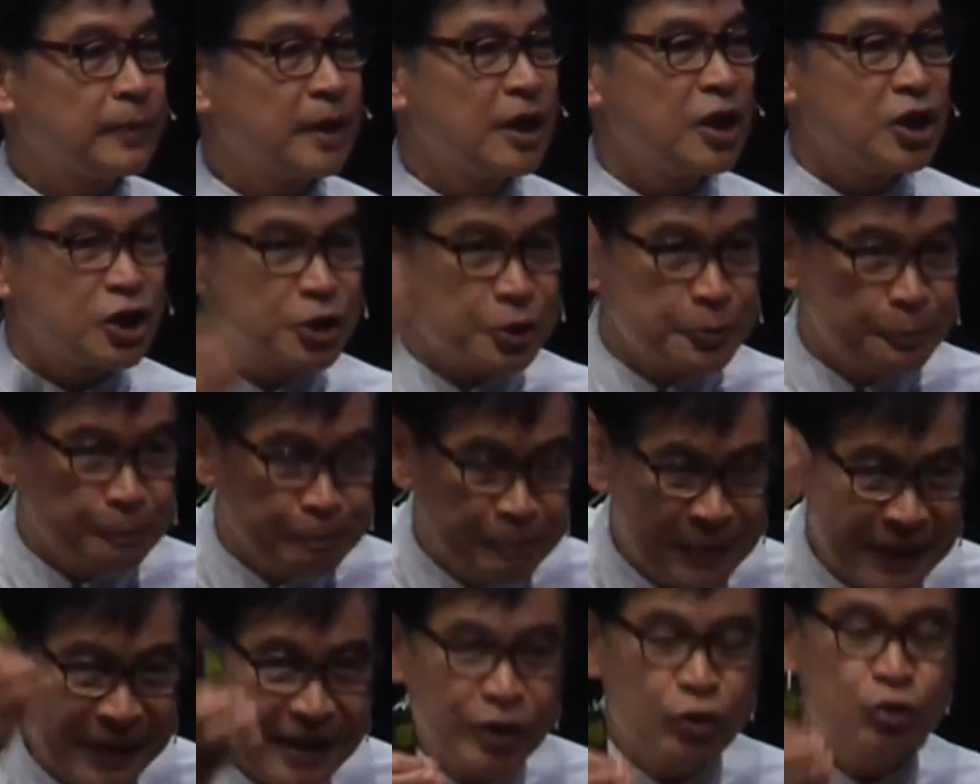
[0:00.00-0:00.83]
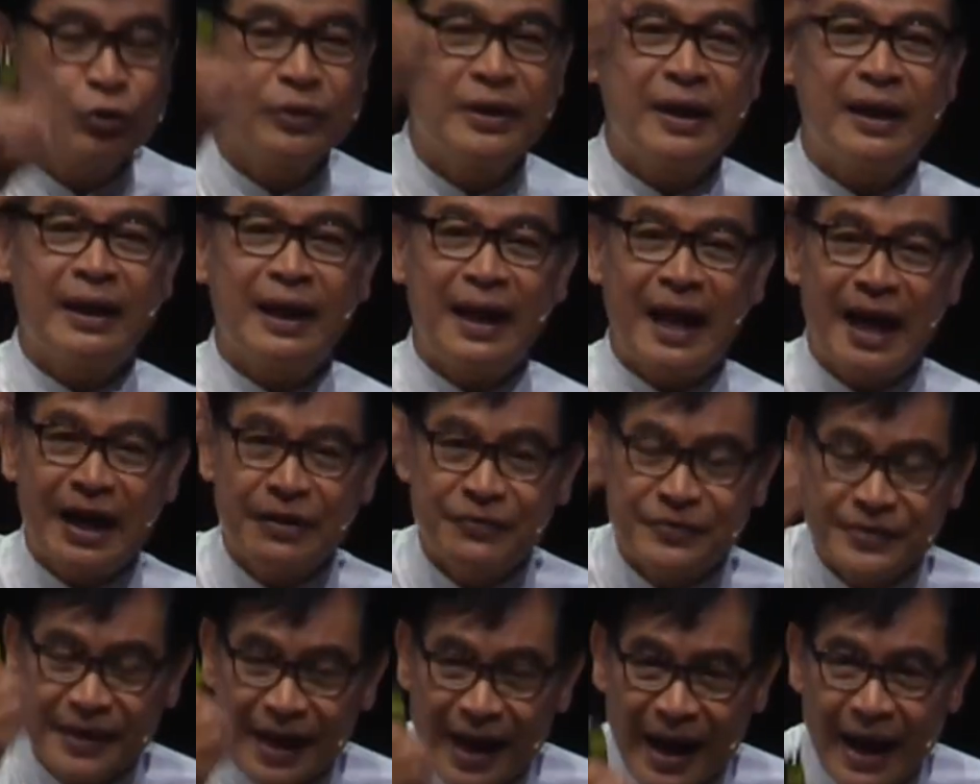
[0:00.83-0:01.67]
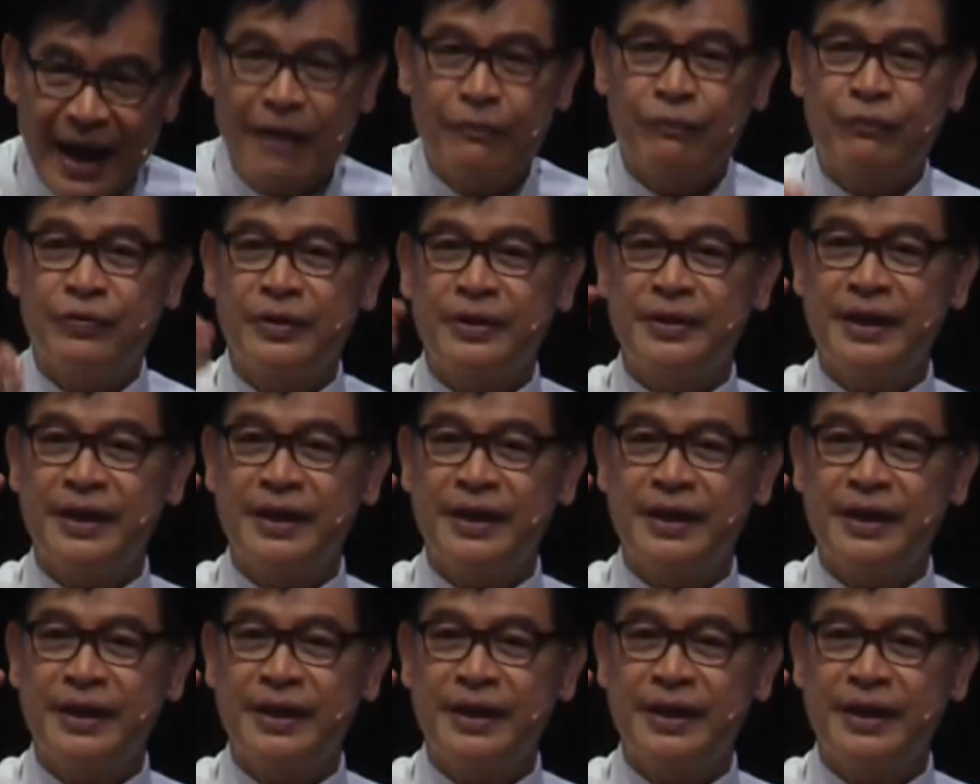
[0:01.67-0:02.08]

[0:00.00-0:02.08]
Speak into their lives every